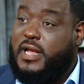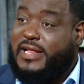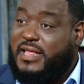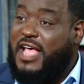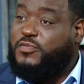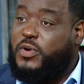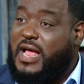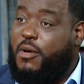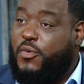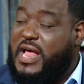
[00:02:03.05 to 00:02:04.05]
Like, that's
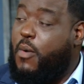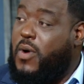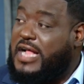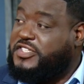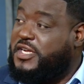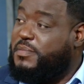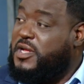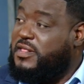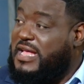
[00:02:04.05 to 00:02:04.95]
what when I watch them,